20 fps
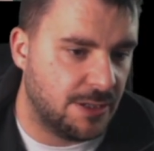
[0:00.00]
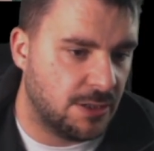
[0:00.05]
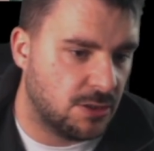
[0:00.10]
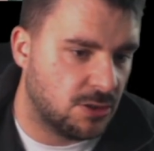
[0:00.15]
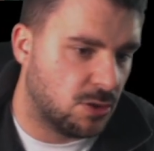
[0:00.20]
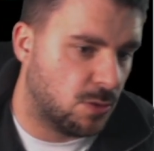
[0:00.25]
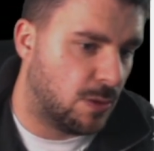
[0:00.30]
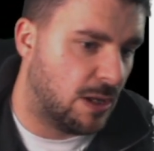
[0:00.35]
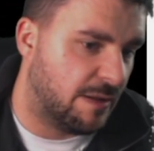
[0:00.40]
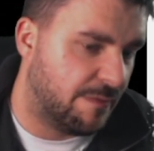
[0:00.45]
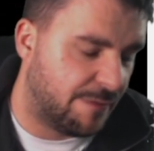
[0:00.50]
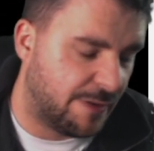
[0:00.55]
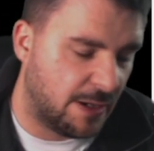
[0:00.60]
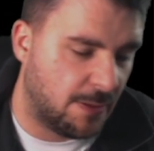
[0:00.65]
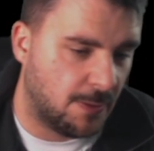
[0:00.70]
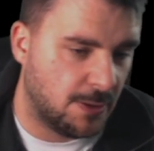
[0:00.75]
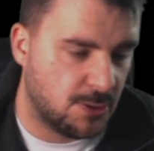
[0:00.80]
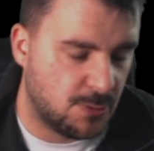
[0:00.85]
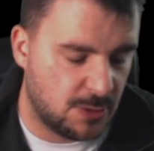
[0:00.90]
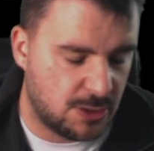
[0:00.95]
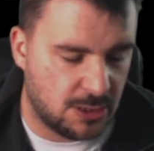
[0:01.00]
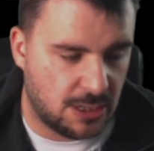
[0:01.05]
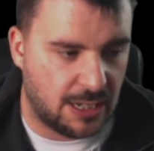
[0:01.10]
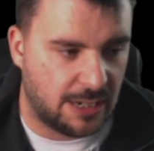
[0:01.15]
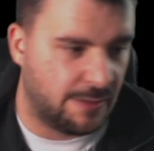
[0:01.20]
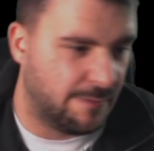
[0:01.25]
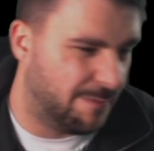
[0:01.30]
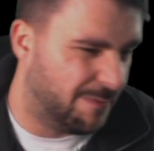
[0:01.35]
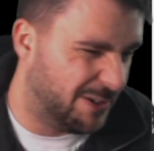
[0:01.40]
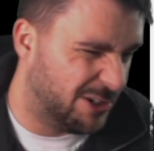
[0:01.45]
there's the Wildfire ones which are
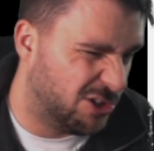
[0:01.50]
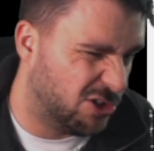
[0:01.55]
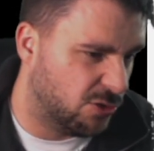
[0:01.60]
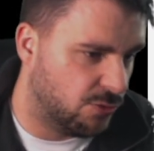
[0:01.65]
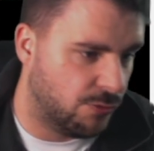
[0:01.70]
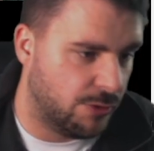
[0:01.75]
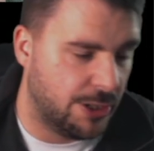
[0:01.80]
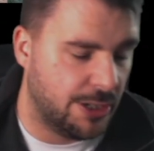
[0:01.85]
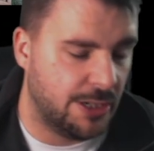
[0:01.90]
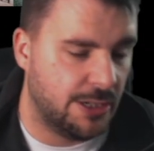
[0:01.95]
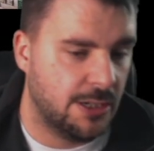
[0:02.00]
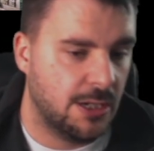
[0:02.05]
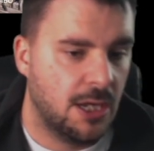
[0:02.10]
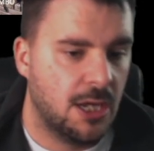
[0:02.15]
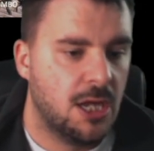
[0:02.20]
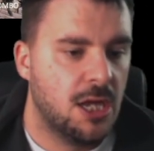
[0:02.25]
like Visionary,